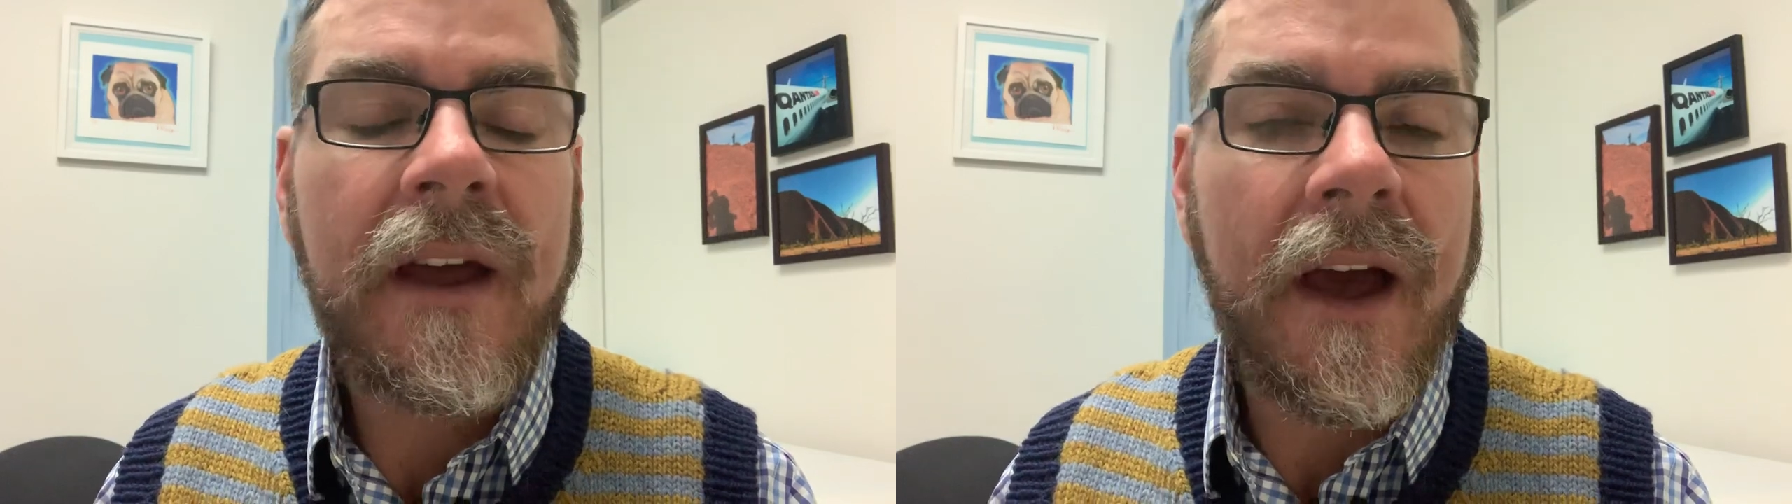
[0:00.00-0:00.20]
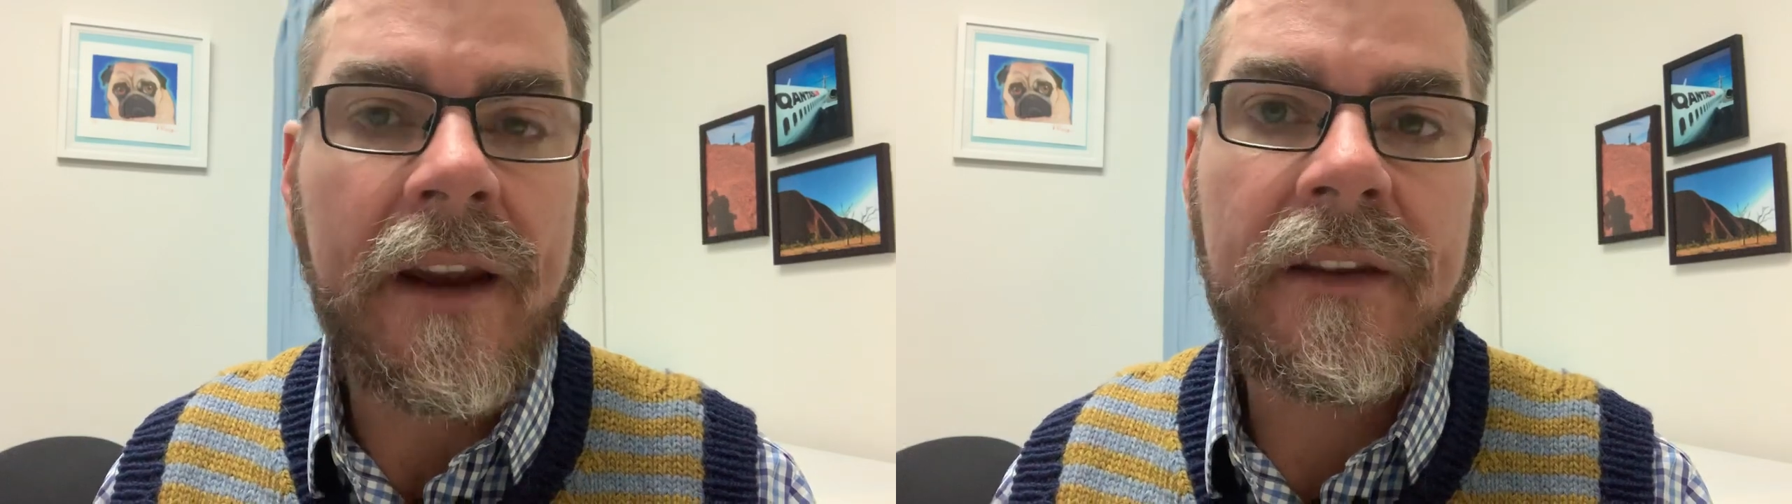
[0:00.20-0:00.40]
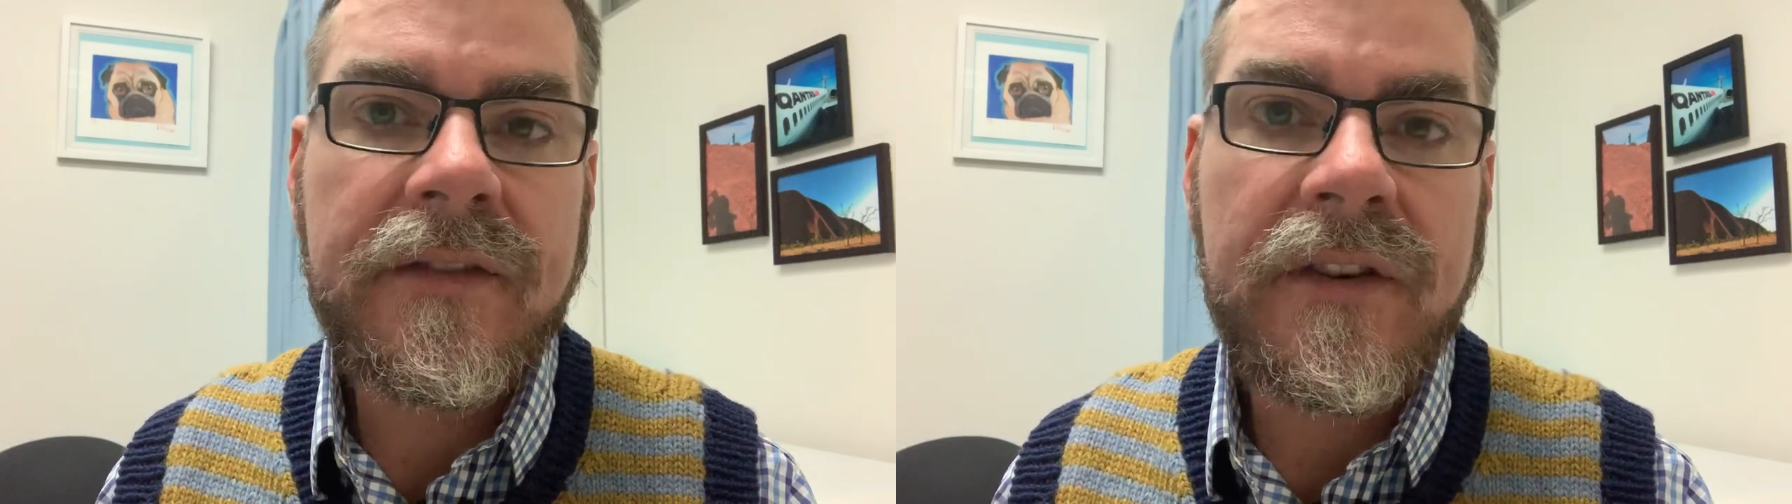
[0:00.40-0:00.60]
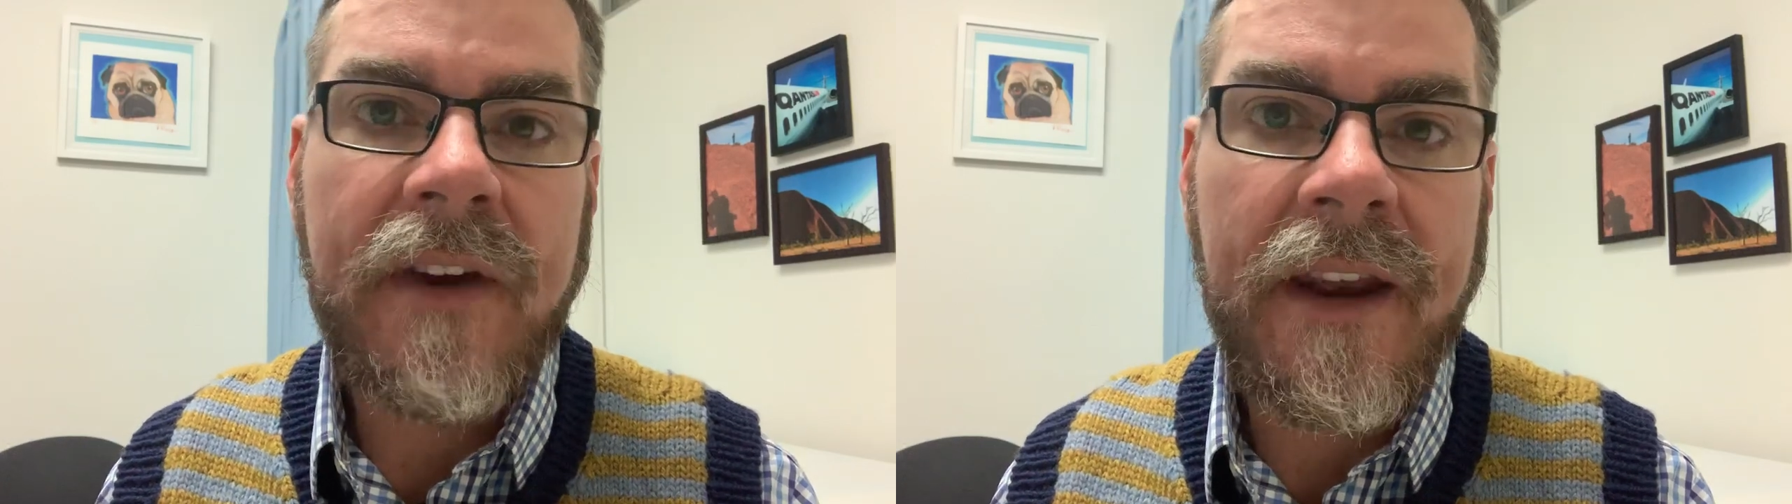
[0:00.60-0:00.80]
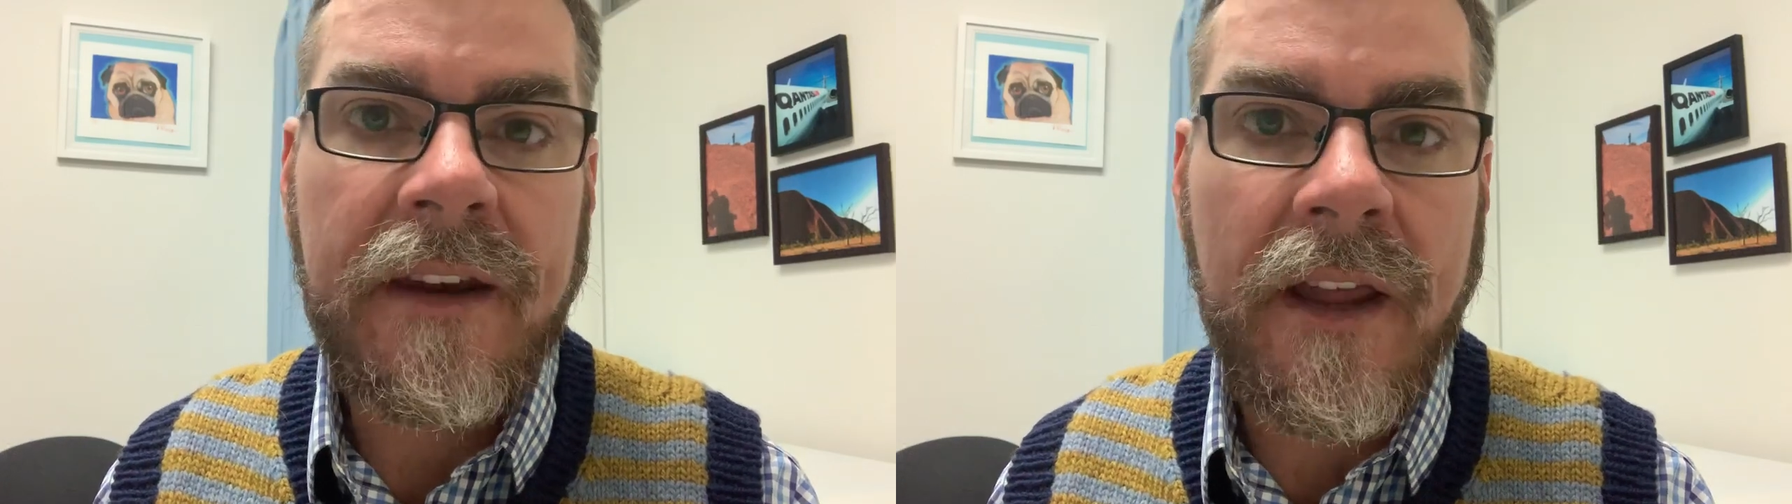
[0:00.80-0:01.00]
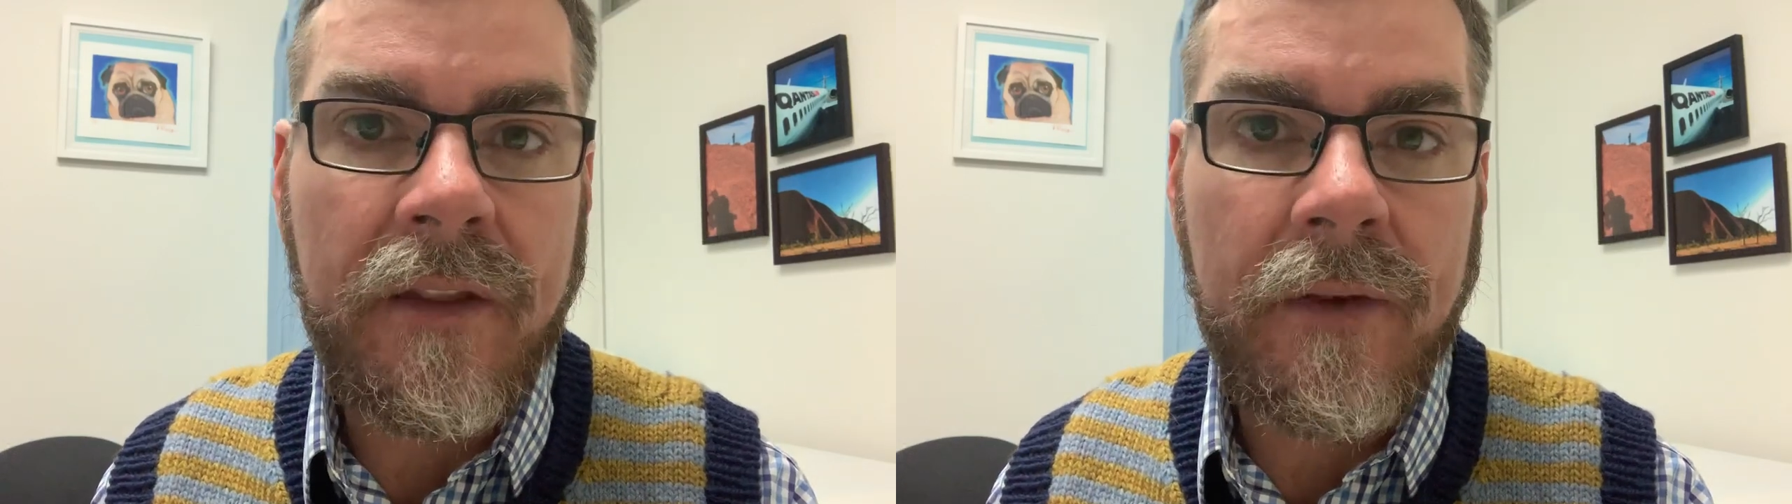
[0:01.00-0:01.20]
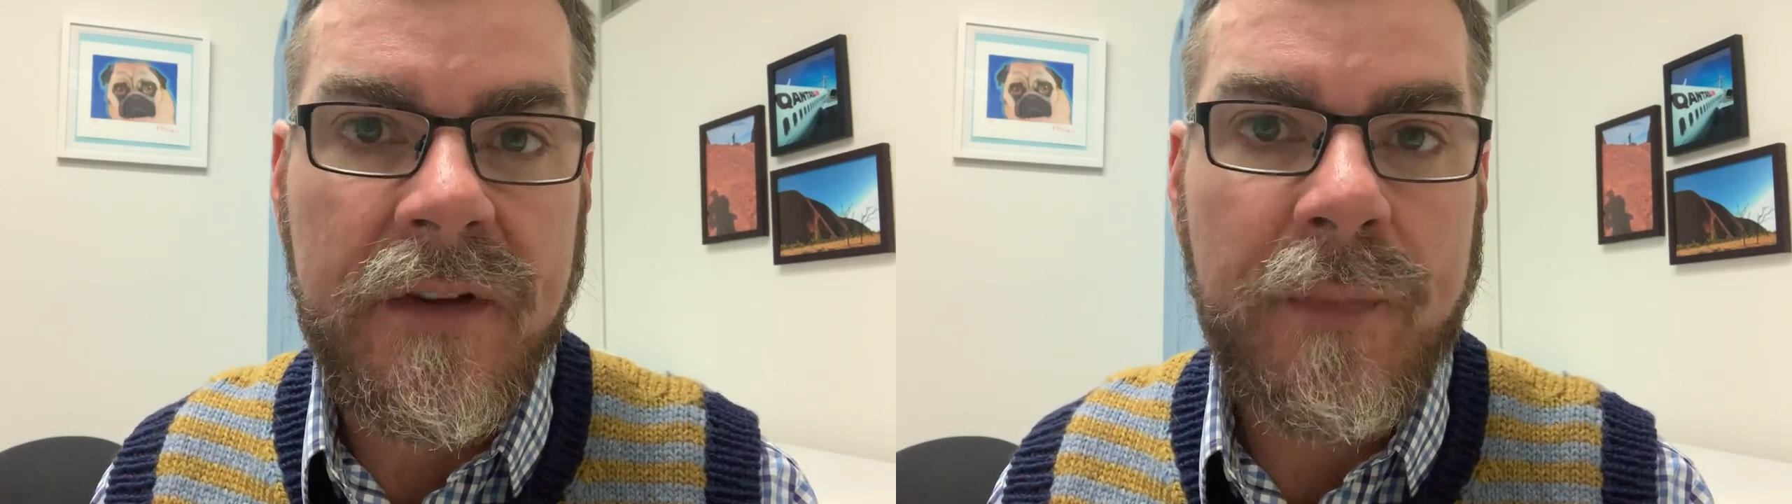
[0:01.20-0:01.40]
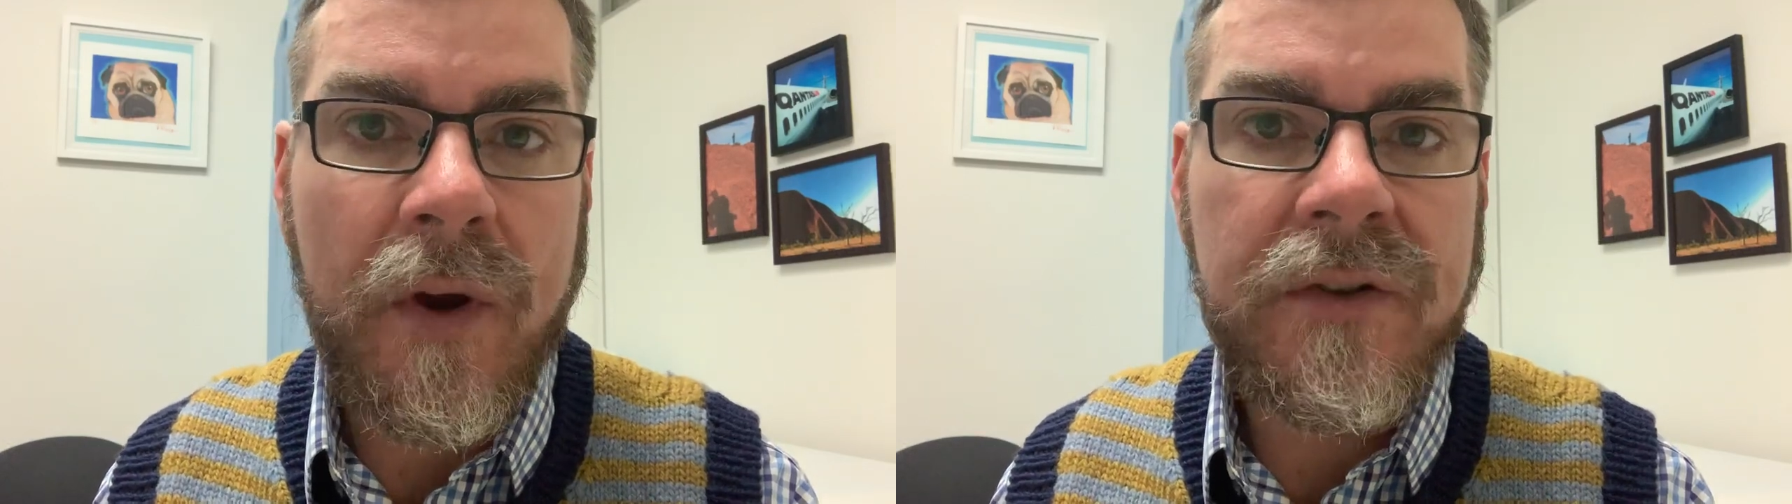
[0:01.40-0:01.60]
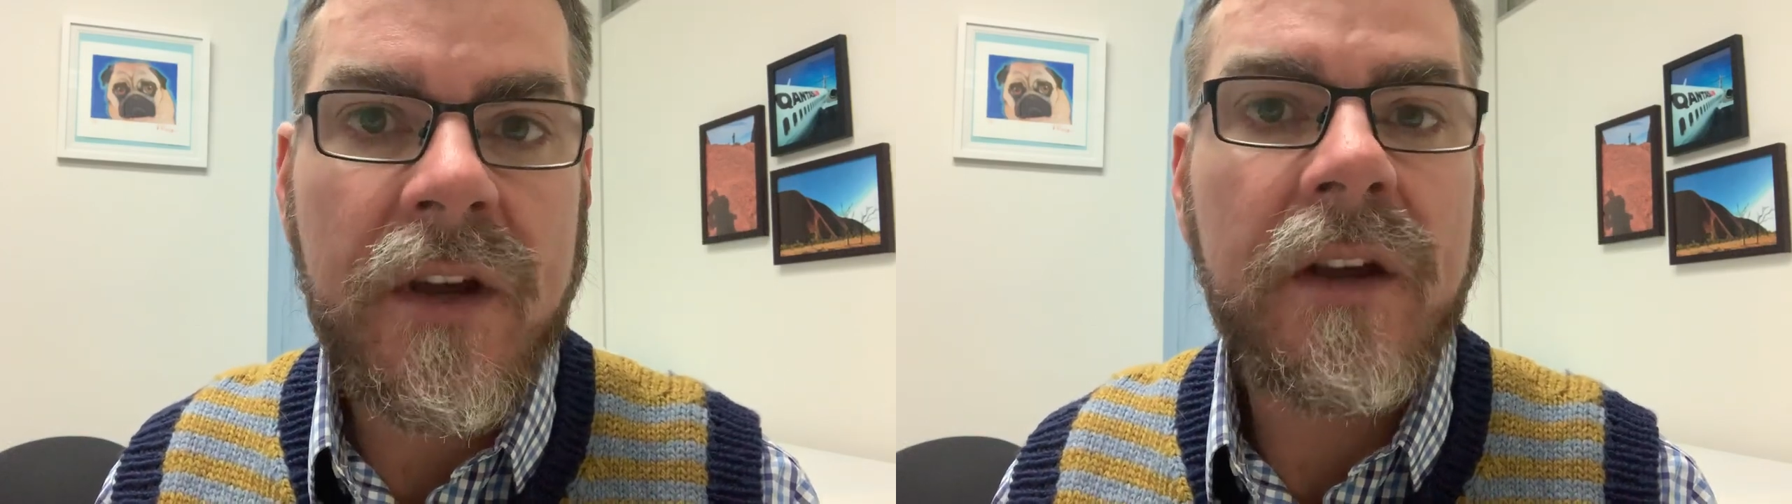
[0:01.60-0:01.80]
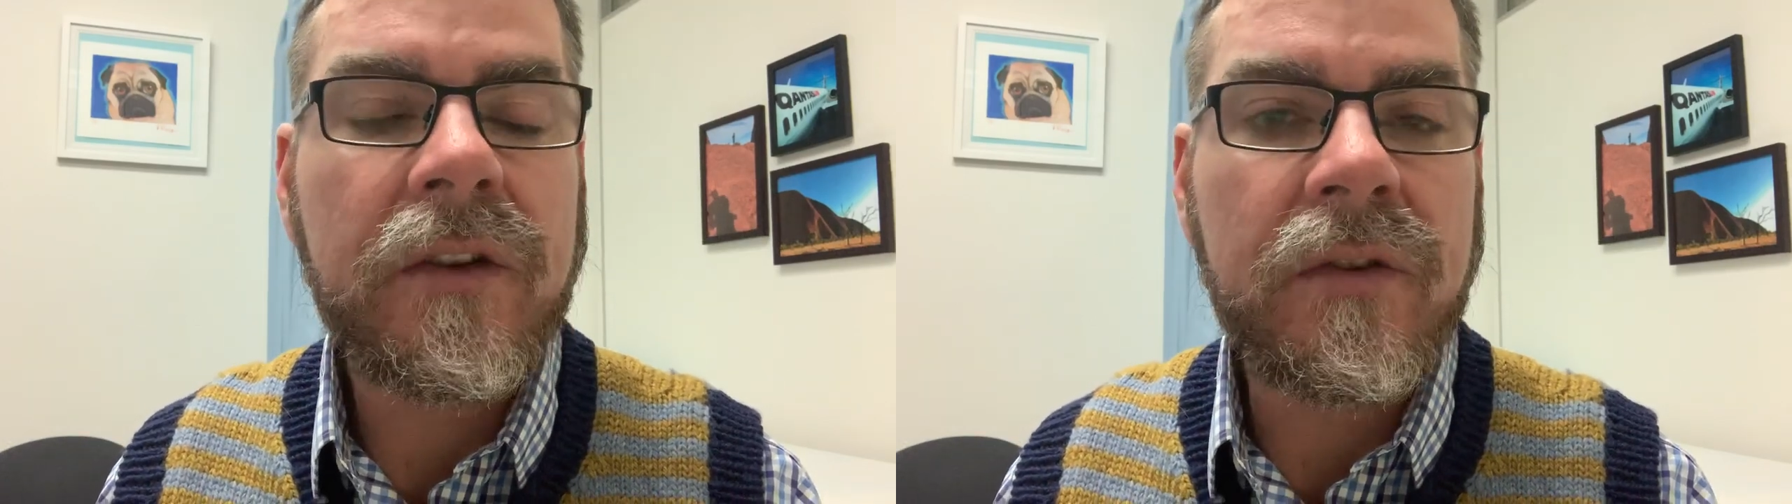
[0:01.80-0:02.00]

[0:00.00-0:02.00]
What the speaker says: Unless you've had another exposure,